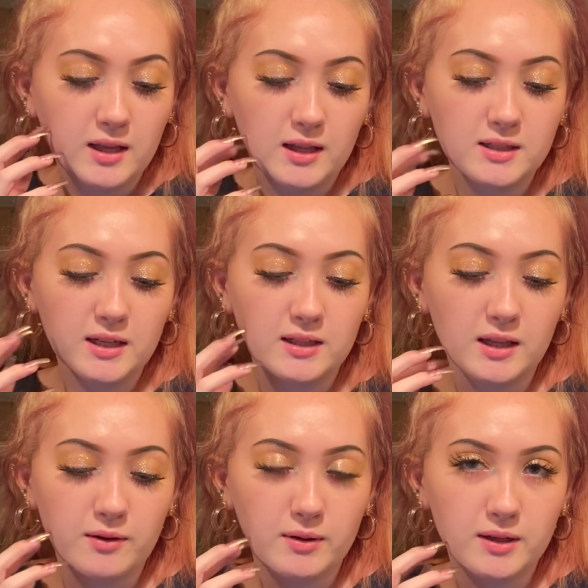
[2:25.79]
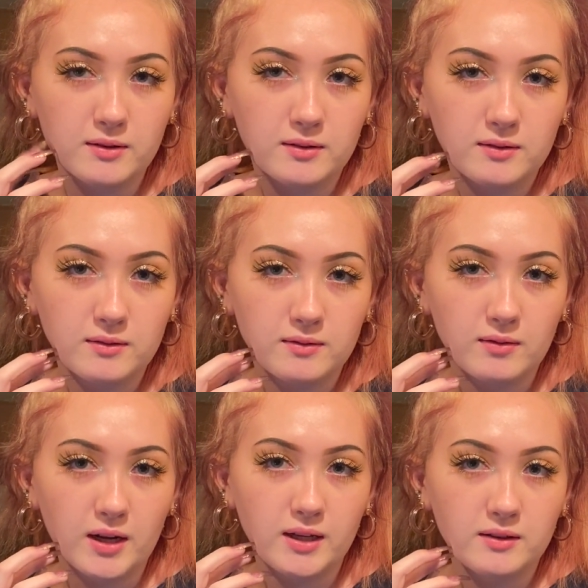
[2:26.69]
that's like liquid,
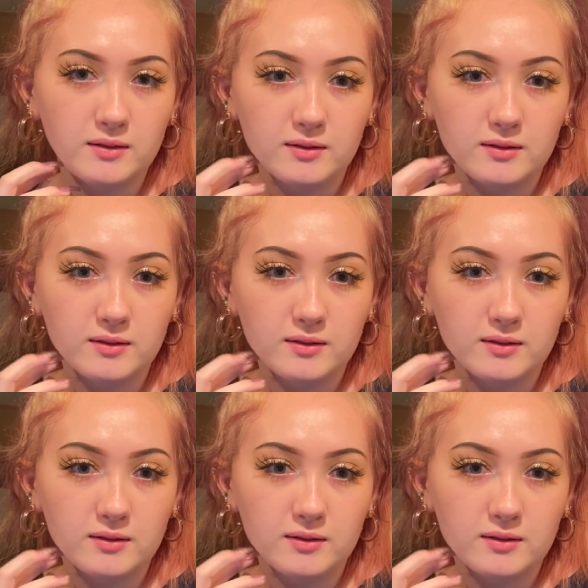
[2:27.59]
right?